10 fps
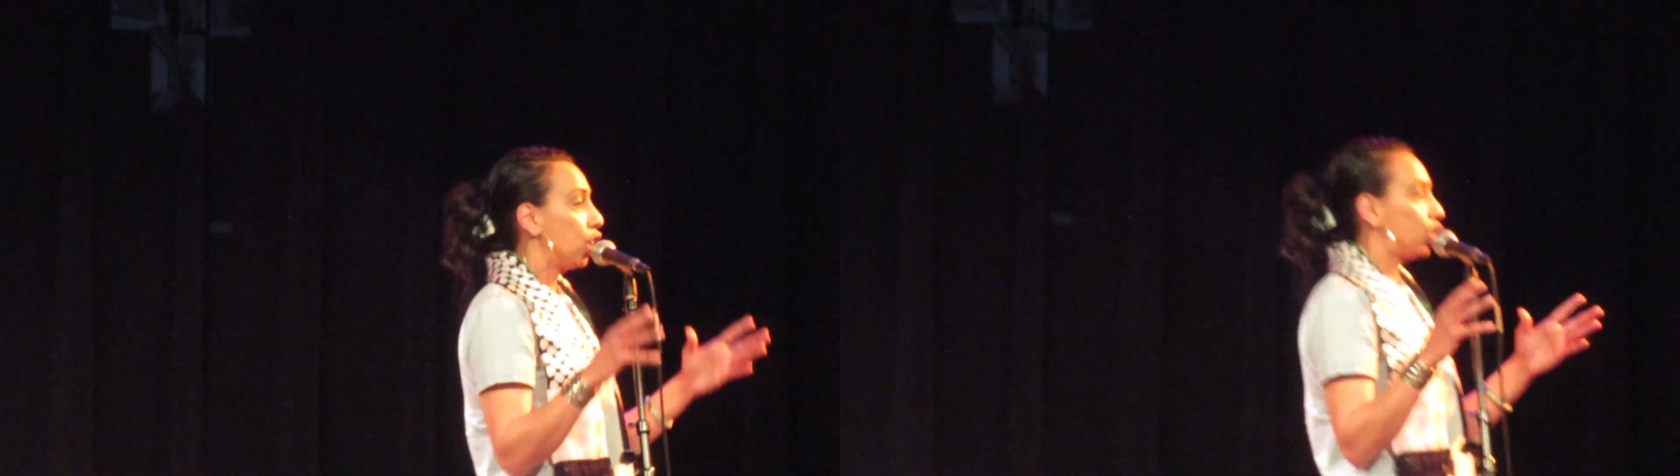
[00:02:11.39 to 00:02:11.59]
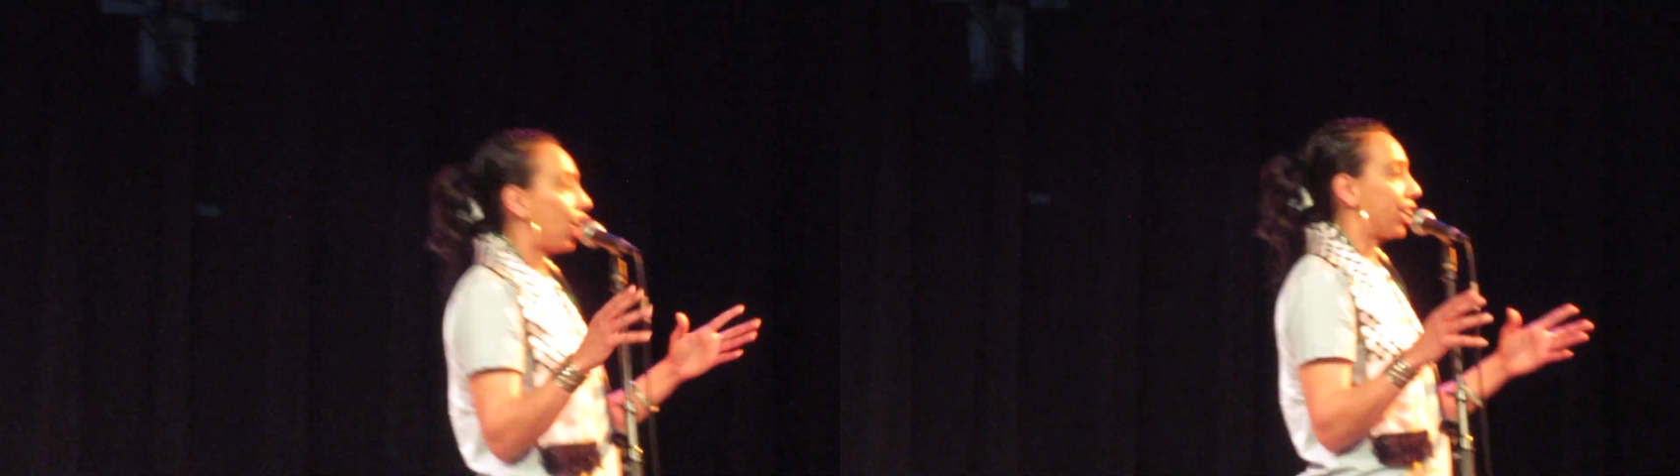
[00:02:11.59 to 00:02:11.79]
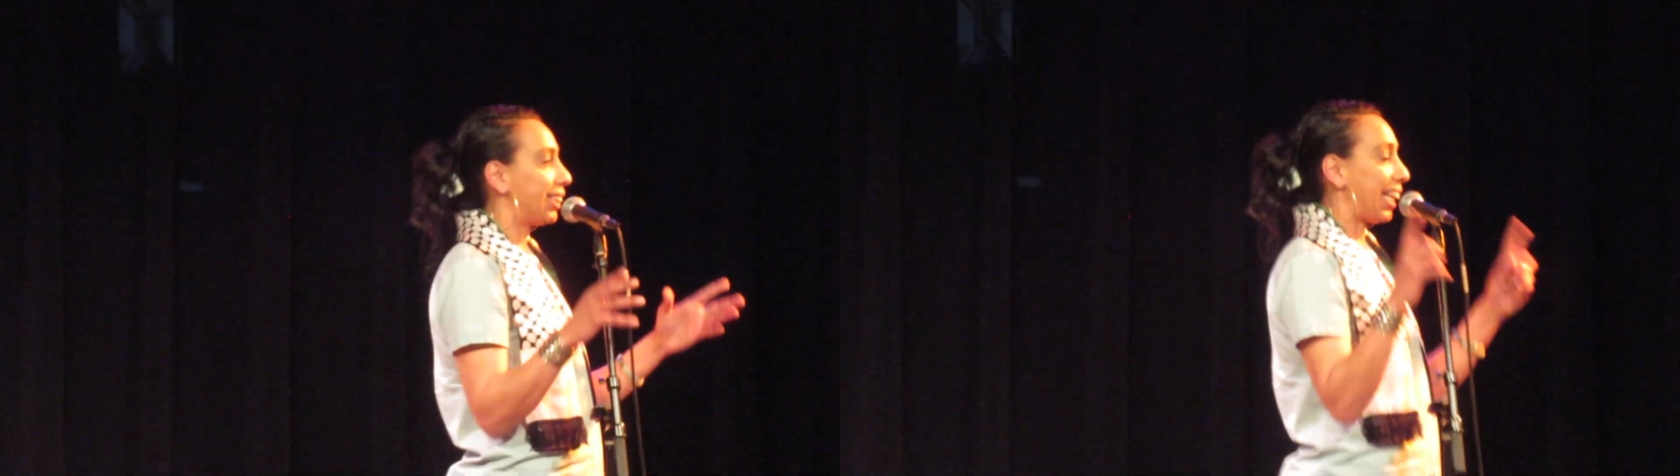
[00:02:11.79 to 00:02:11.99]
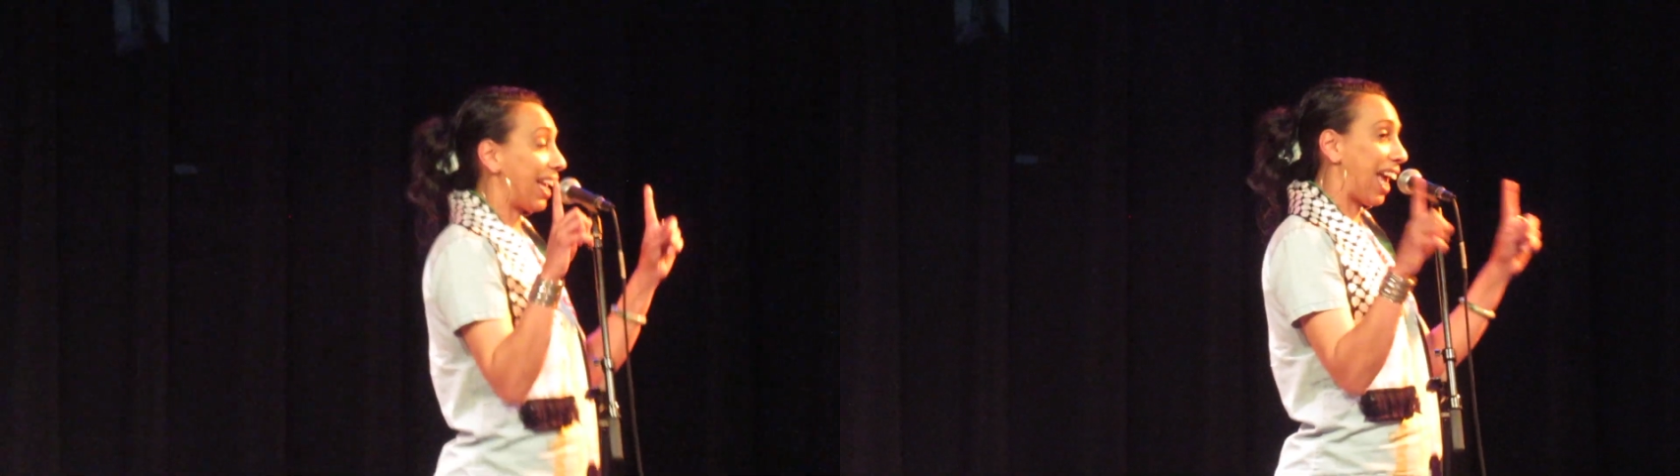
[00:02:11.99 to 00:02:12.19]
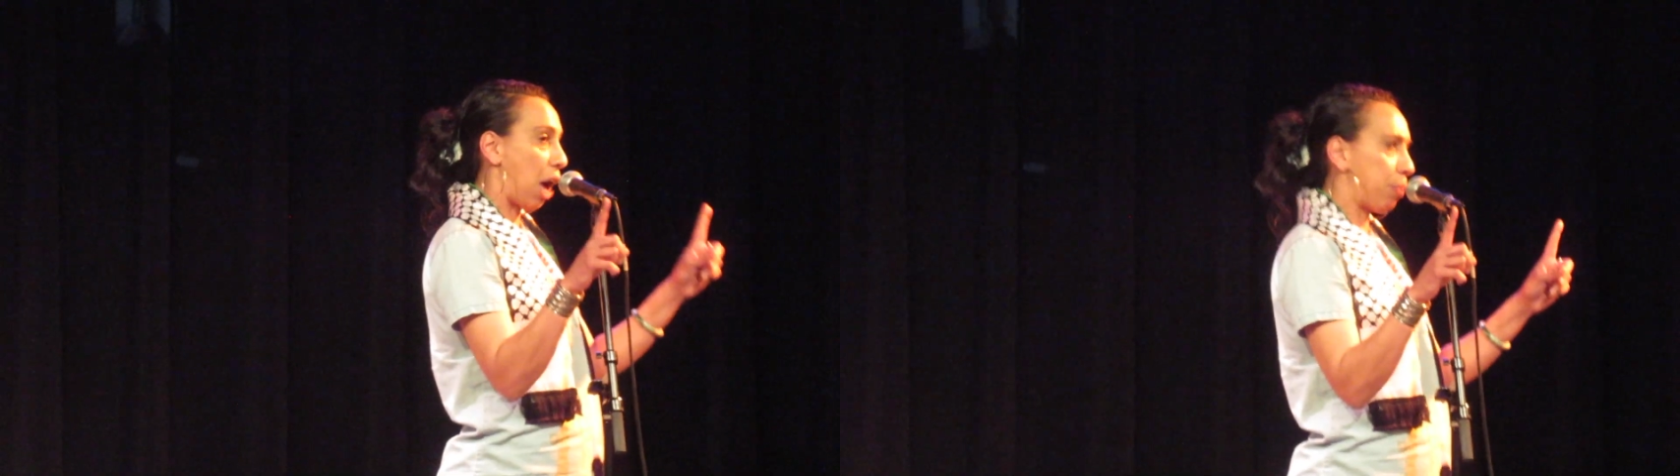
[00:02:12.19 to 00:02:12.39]
Taught us
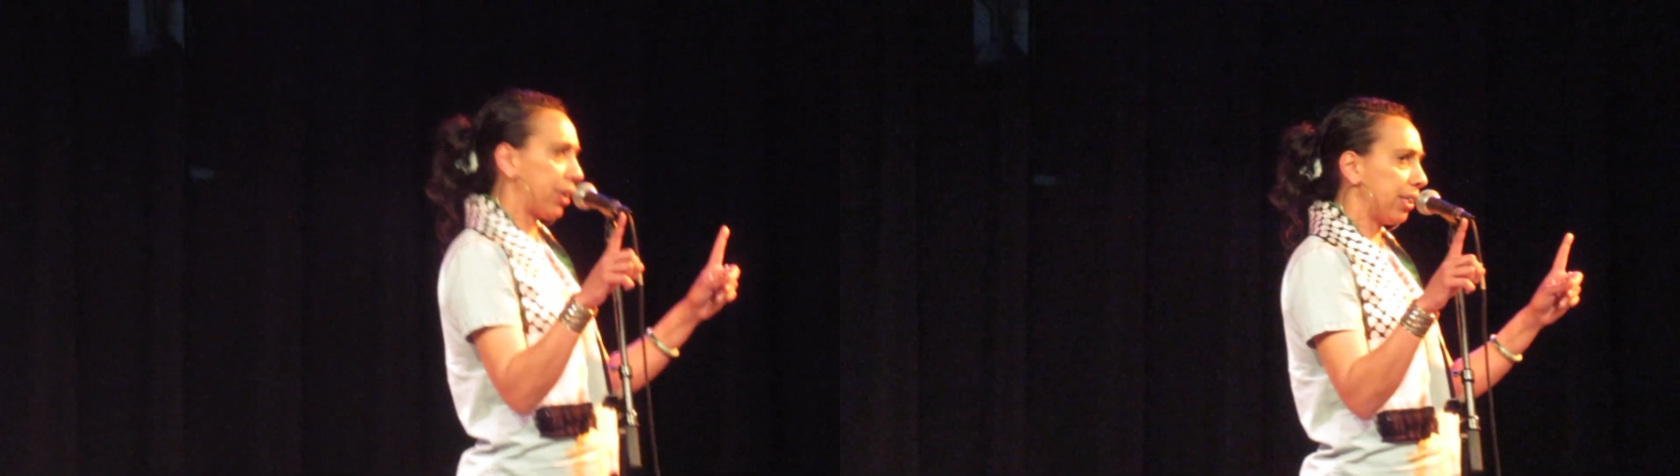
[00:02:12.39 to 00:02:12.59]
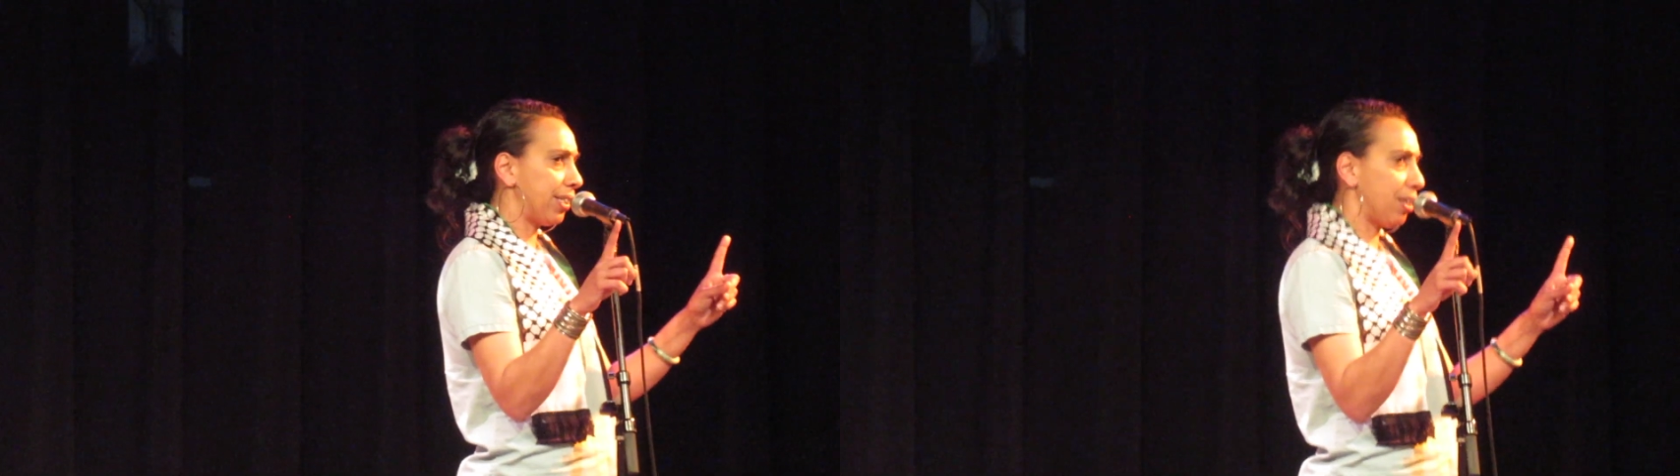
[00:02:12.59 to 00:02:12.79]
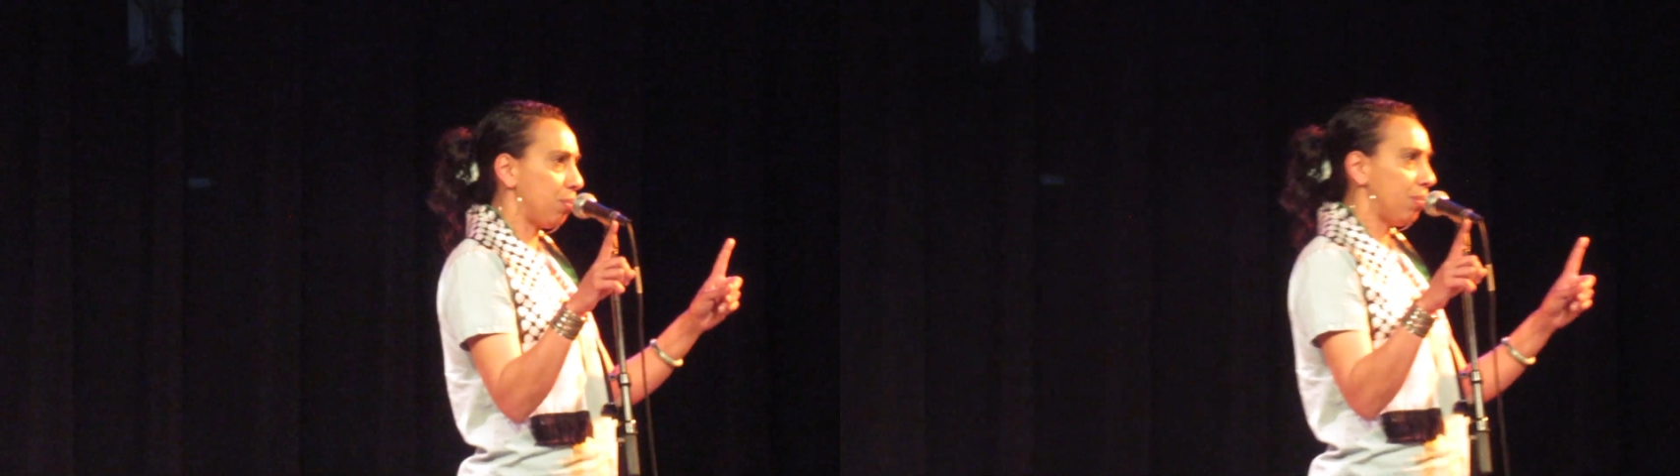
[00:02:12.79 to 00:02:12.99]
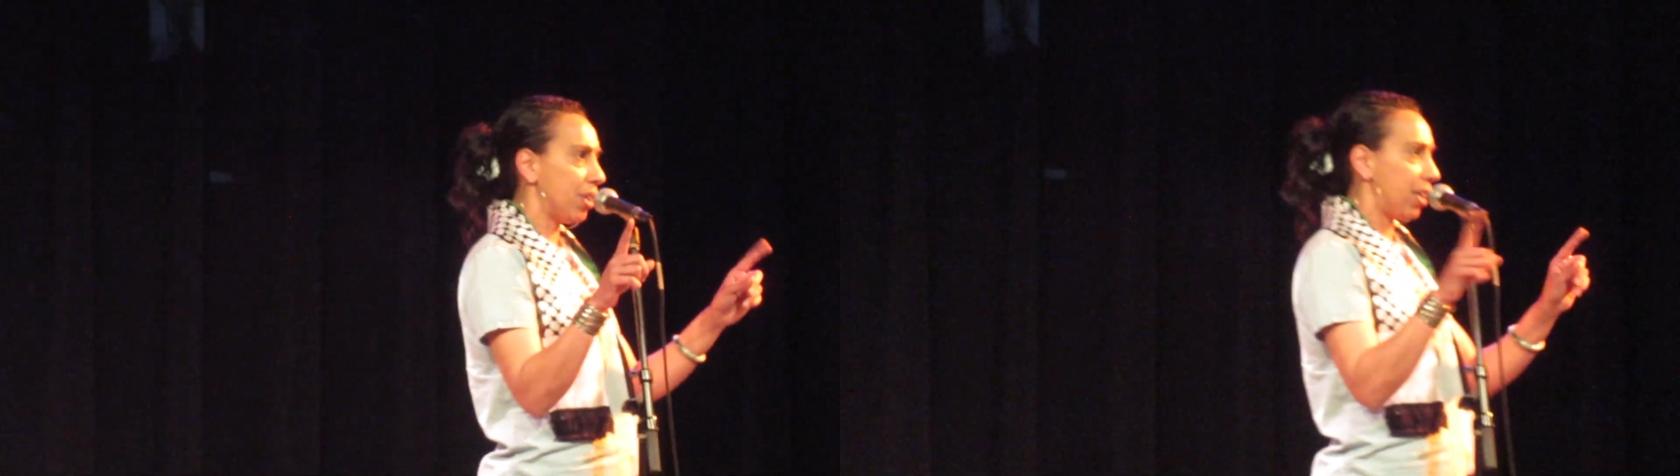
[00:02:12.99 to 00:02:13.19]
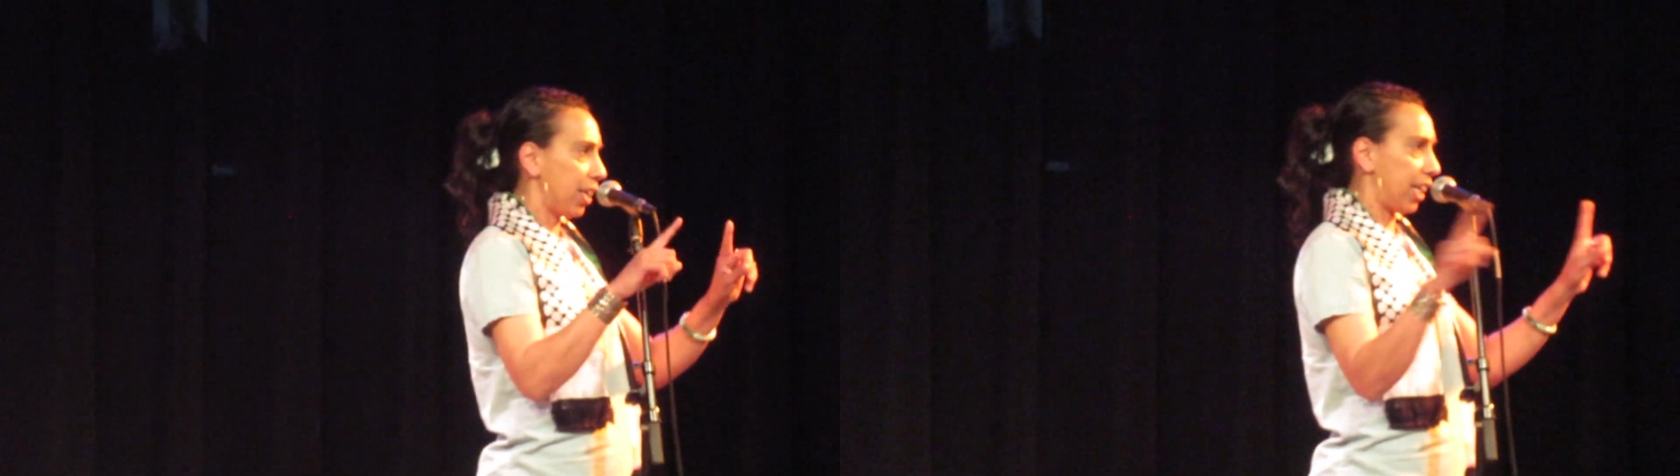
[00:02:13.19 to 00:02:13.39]
that capitalism